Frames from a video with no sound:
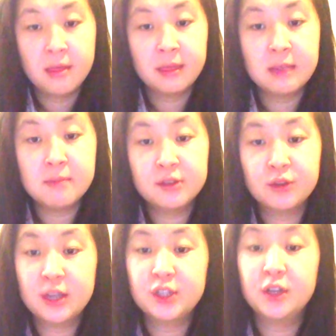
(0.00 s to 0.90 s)
The
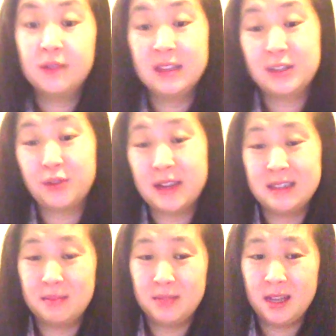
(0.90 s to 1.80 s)
administration of these 3
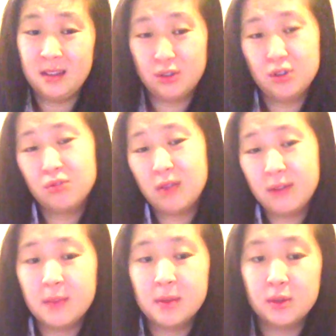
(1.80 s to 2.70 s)
subtests took
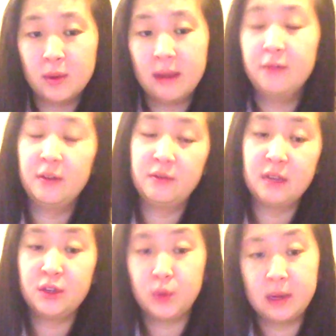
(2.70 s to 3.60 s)
roughly between
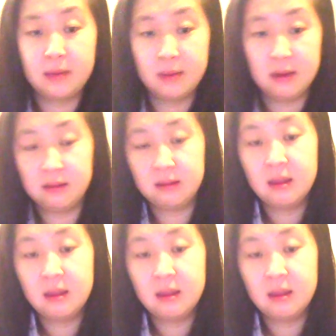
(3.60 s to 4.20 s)
15 to 20 minutes.